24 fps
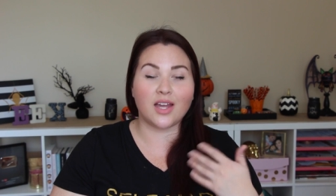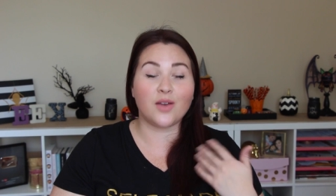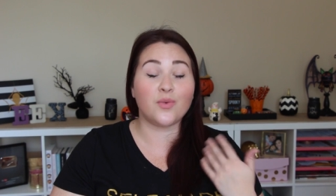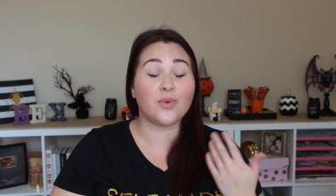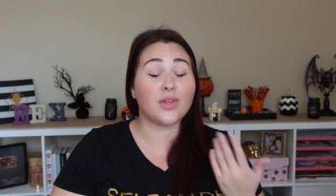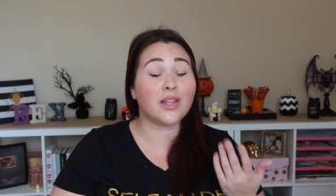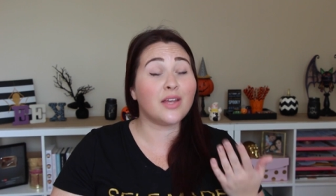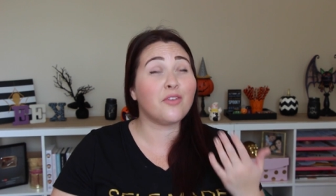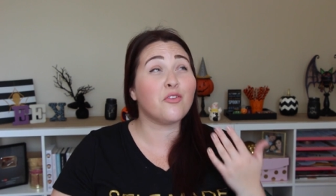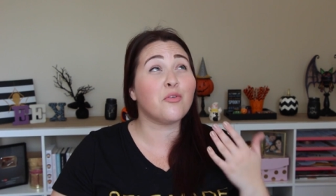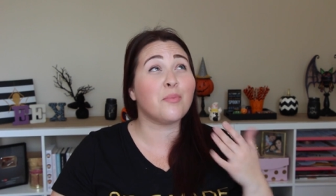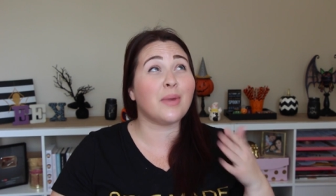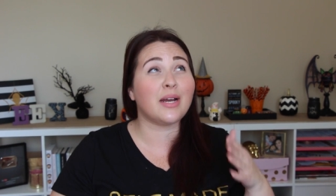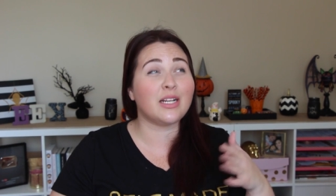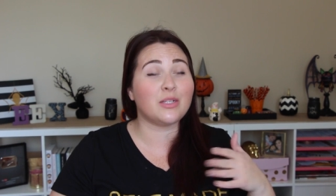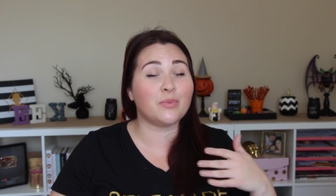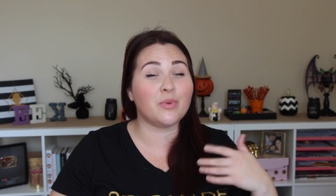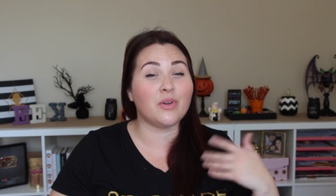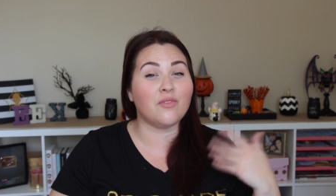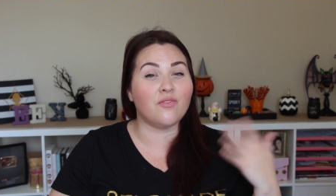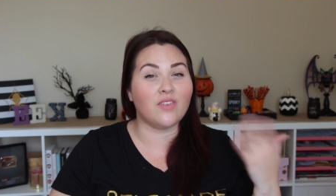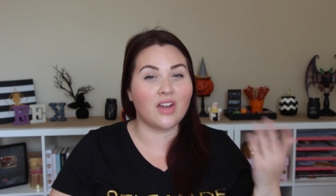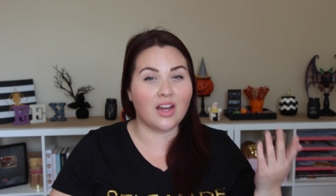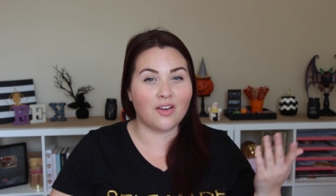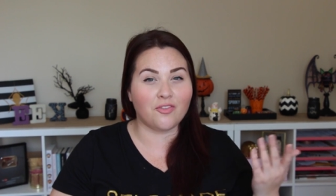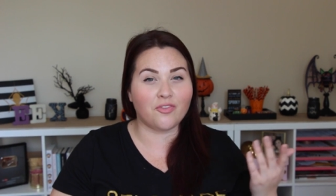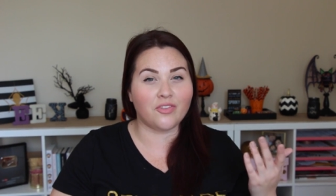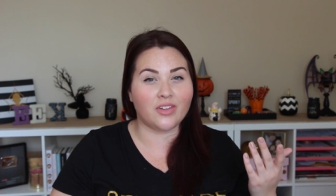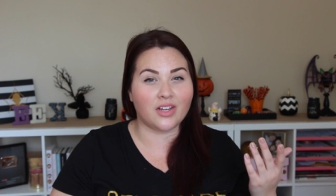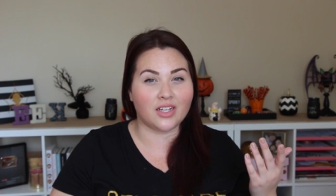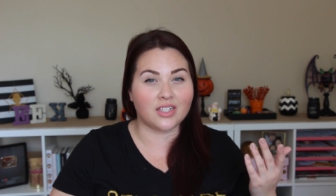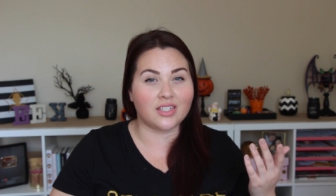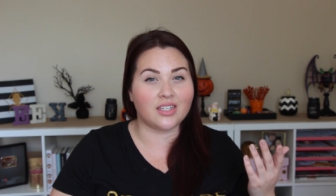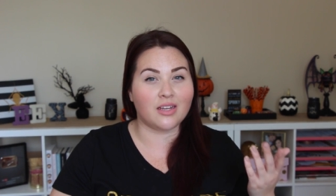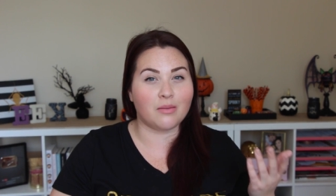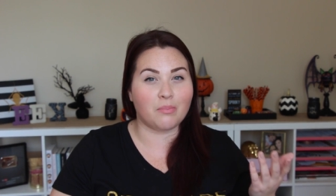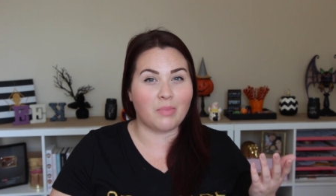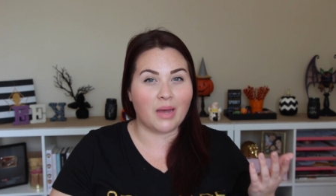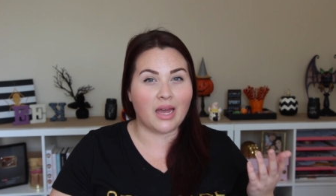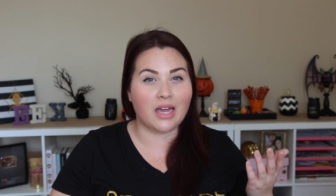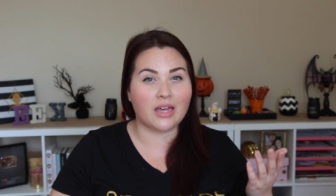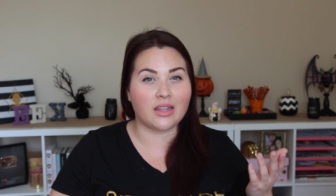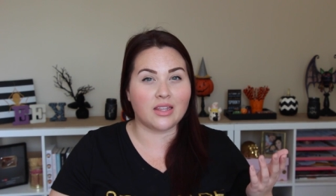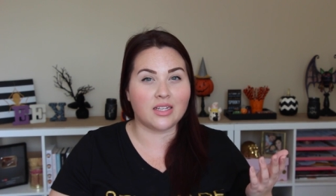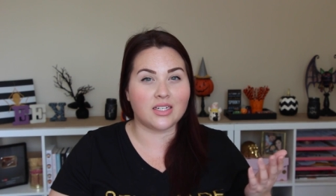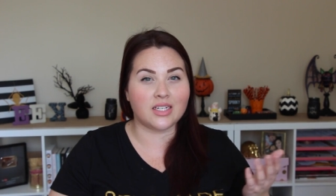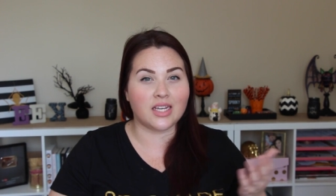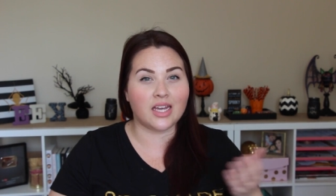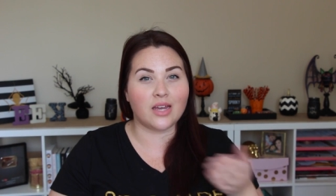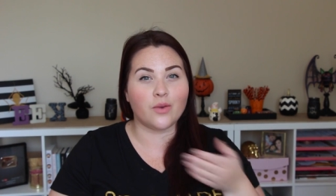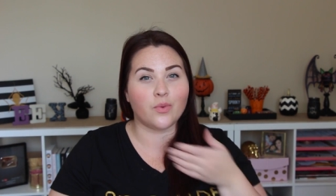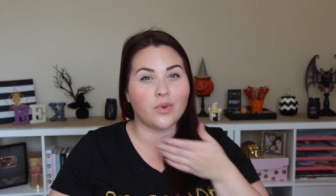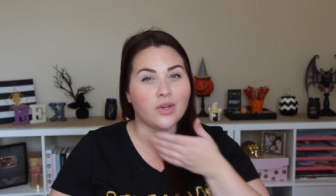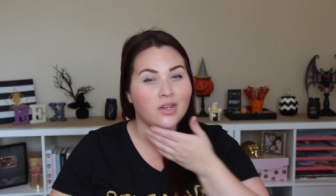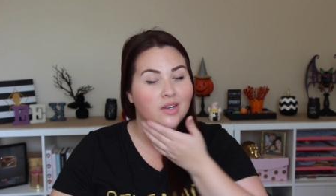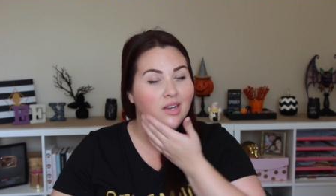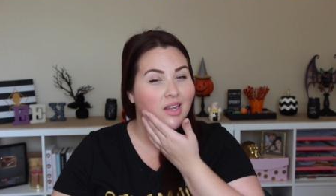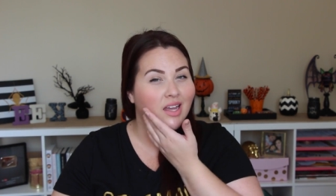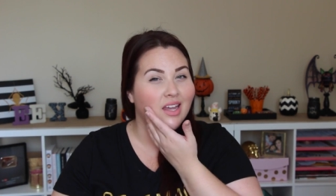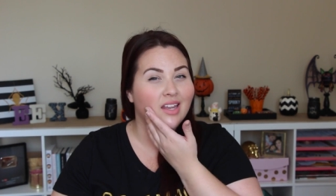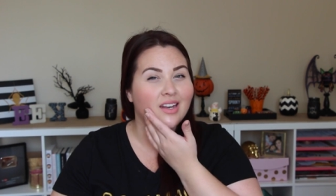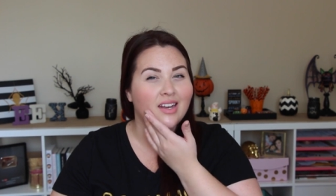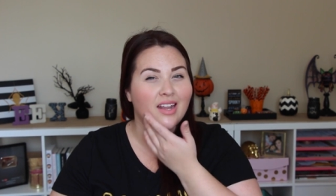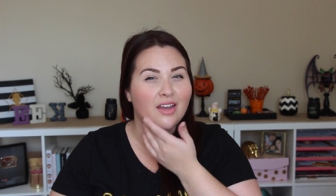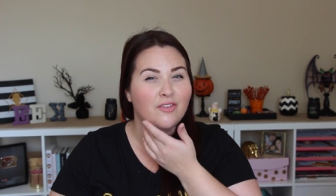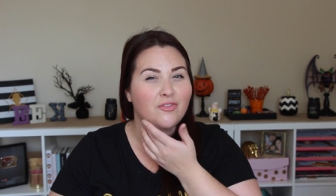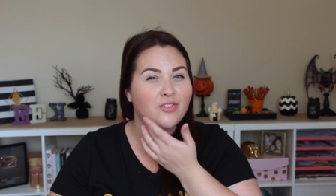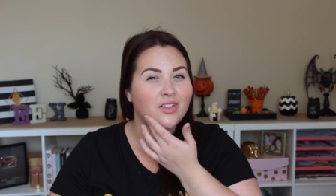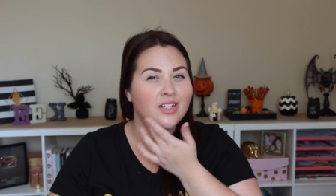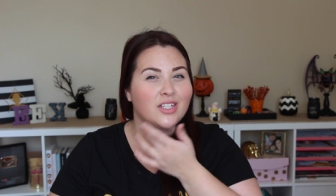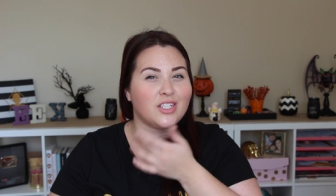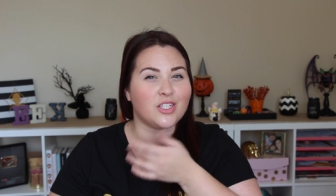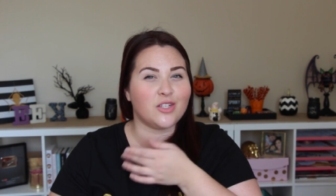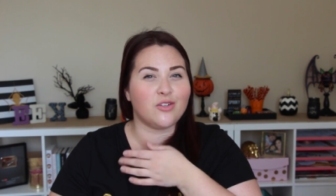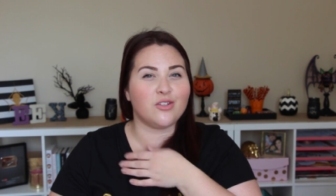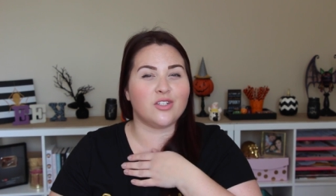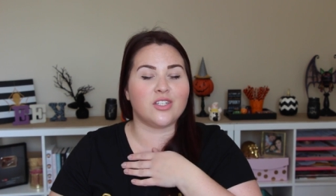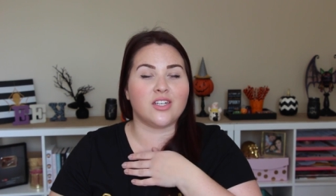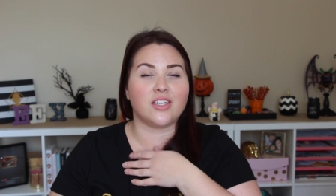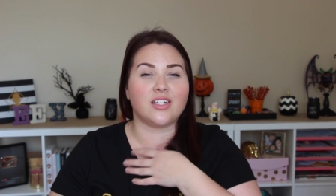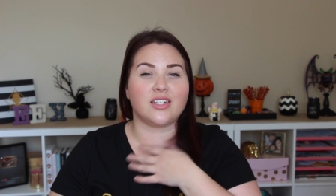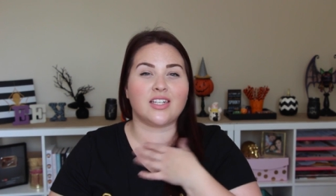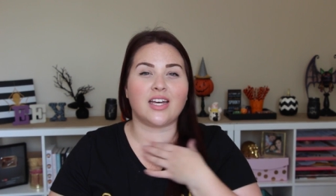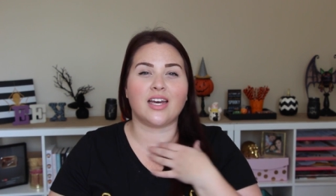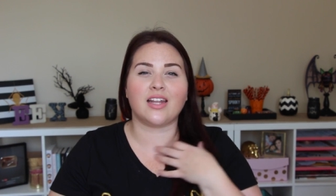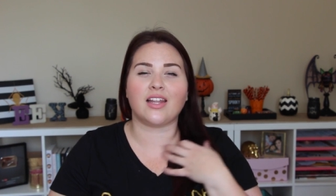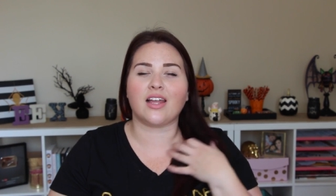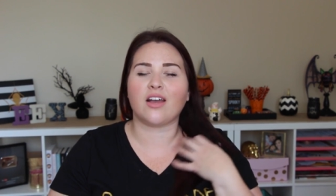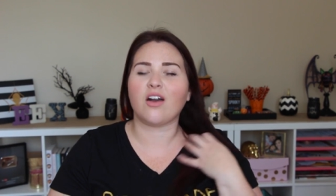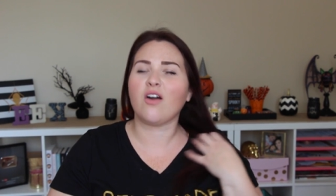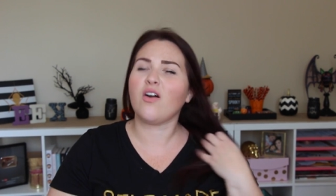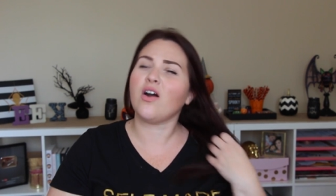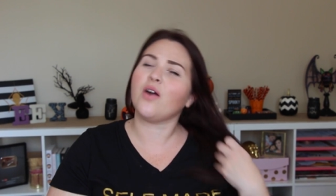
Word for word: It really reminds me of Netflix, like back in the day when in Netflix you used to decide like,